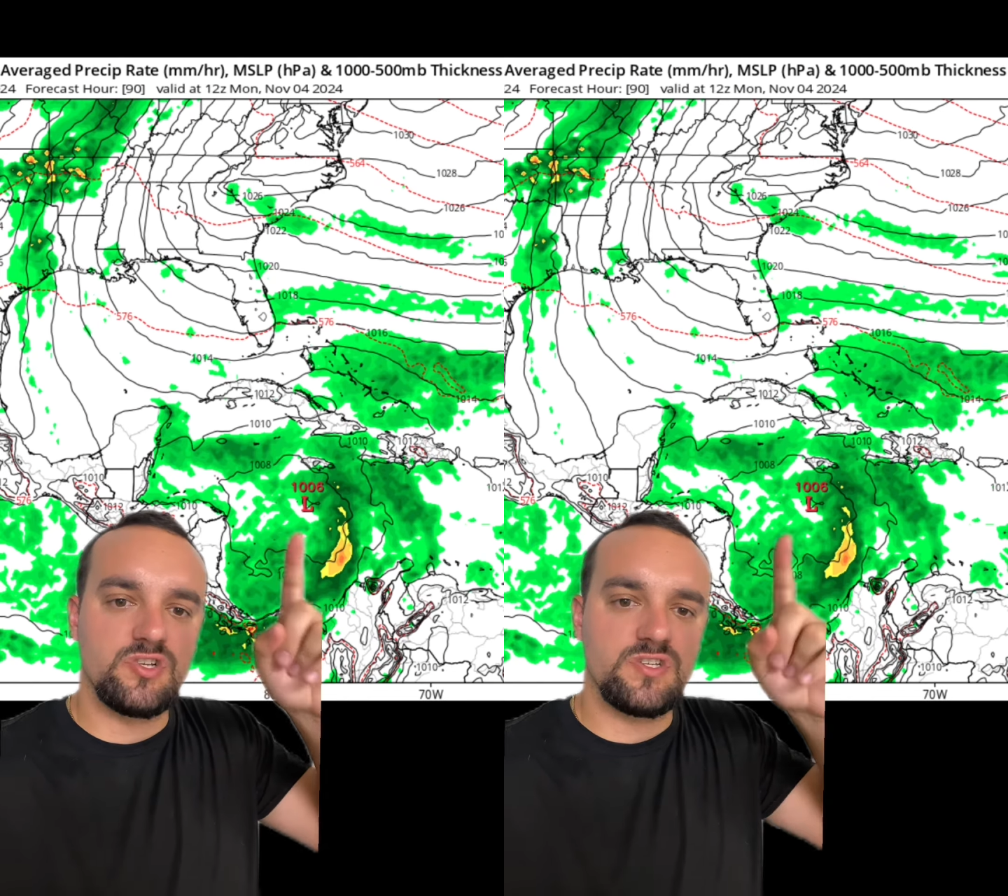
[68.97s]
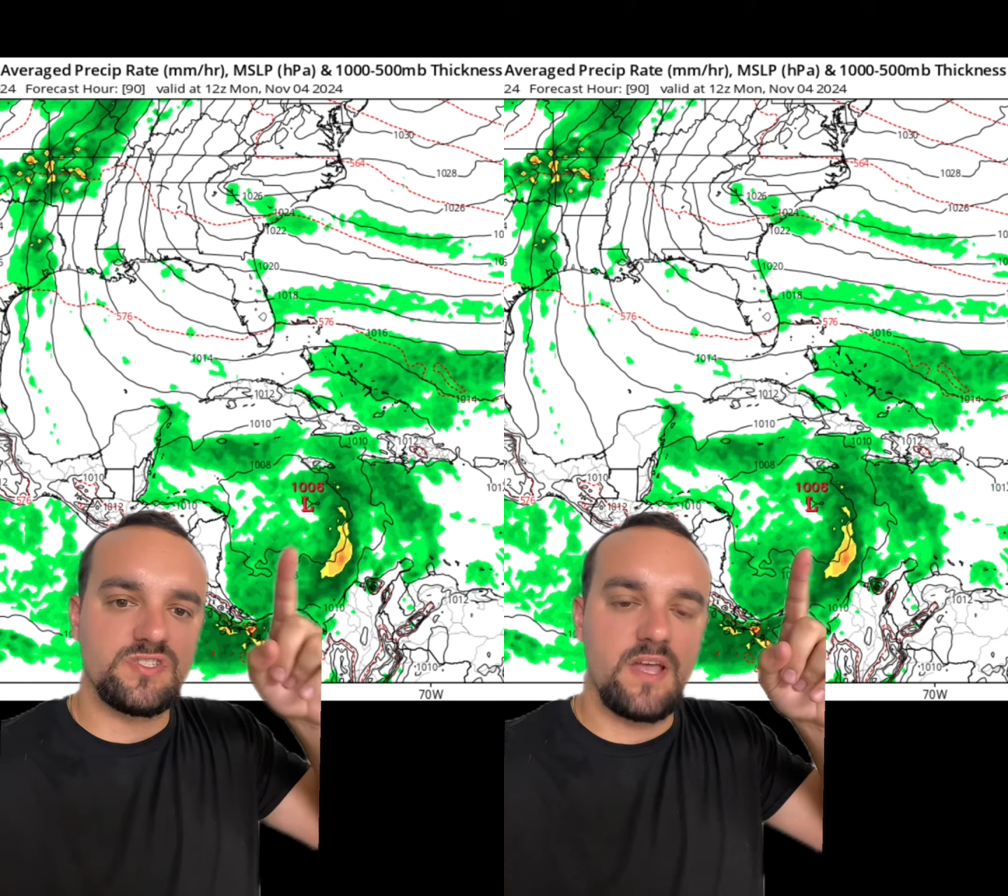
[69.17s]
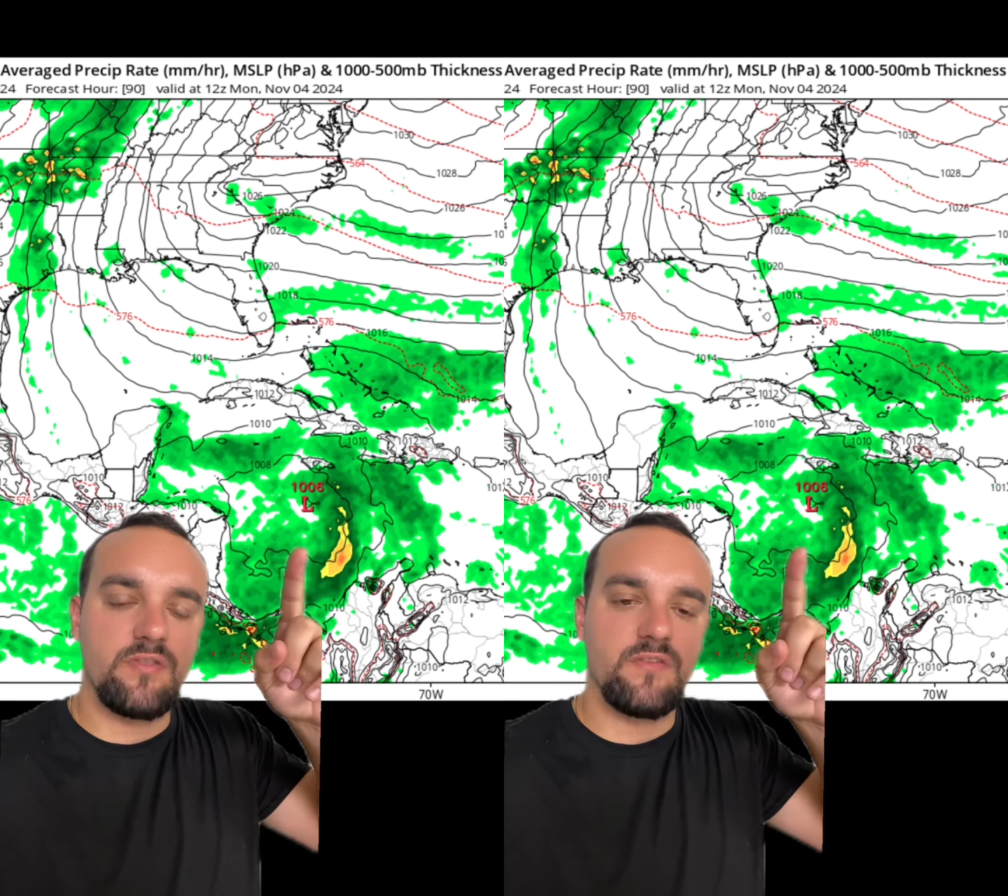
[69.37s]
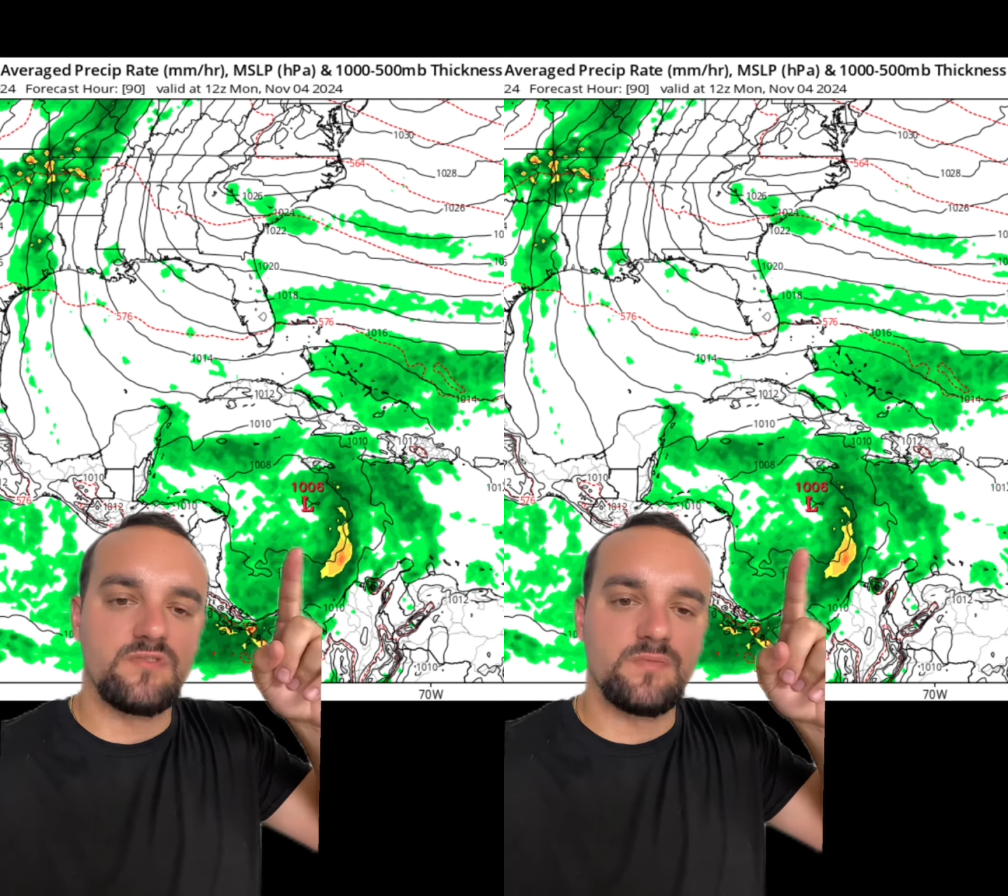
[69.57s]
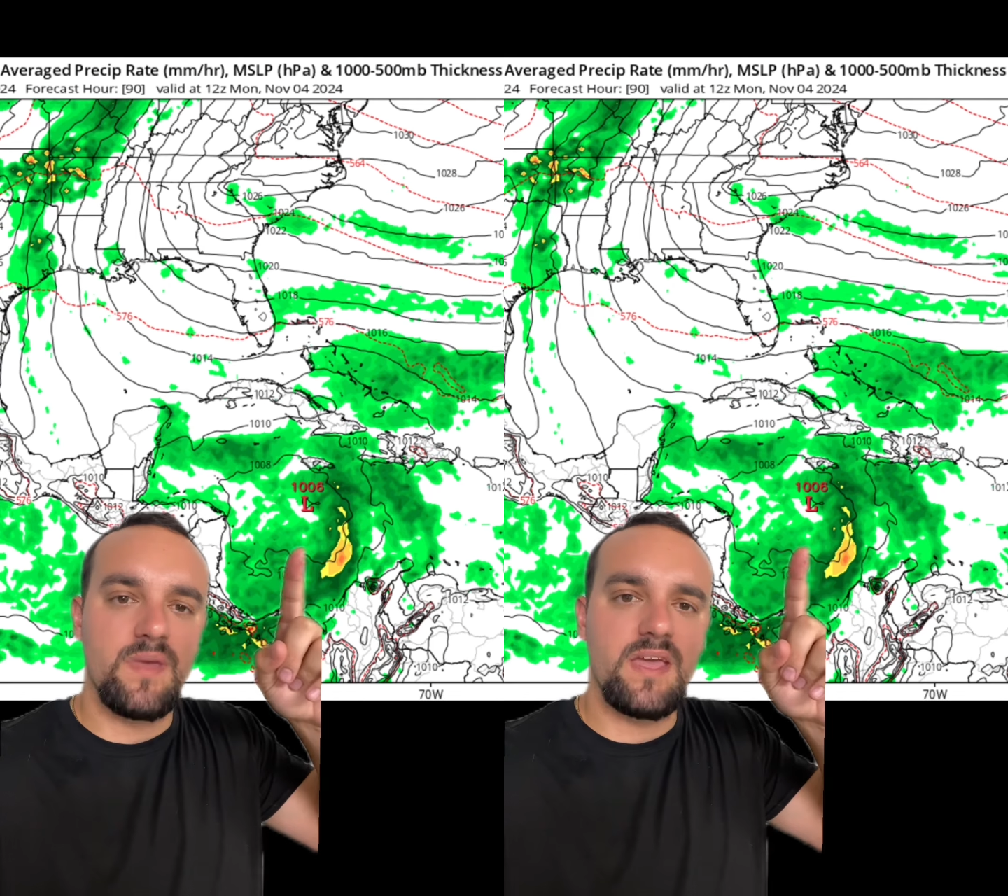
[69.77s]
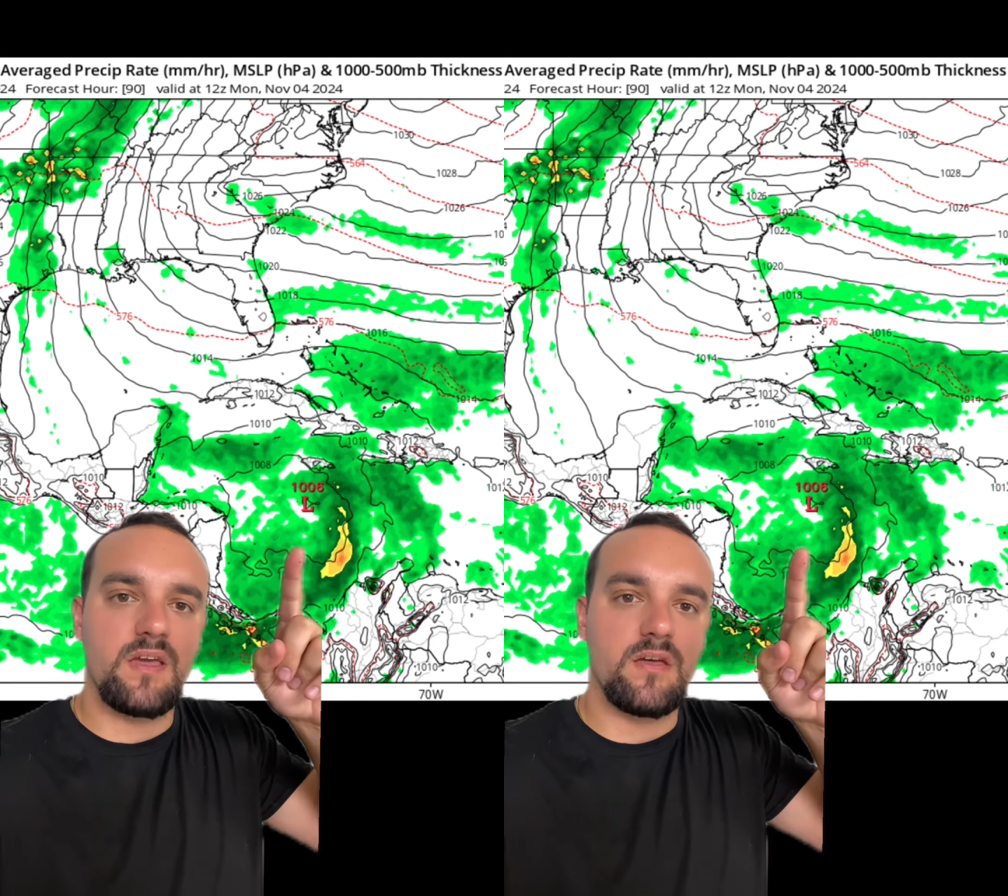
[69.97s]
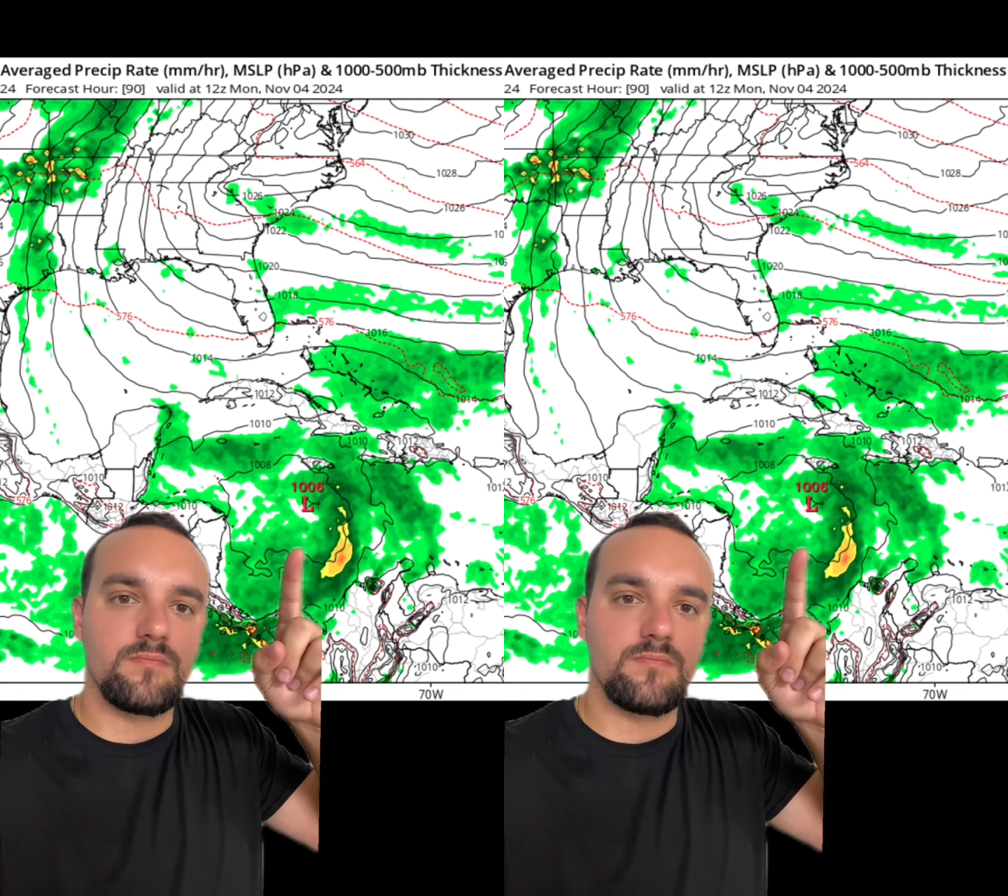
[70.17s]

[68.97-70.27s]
just south of Jamaica.